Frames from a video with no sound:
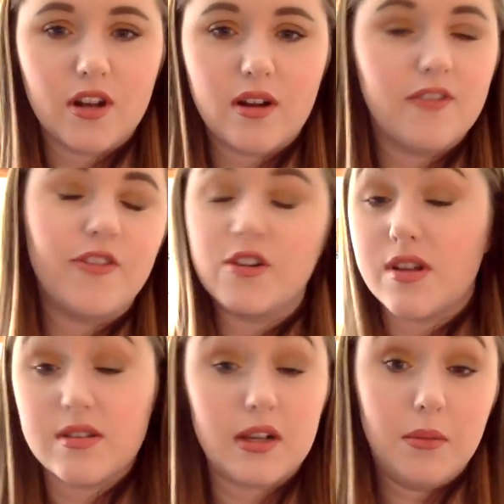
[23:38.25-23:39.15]
At first I
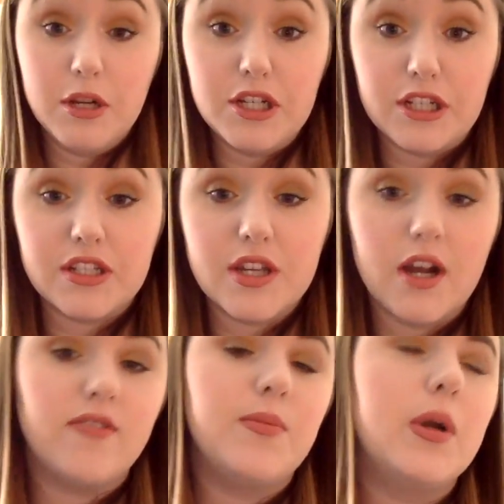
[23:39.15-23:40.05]
was like, I'm gonna take this
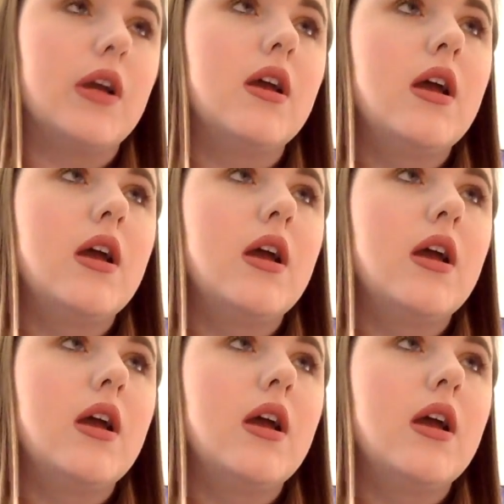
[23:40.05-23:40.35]
off, but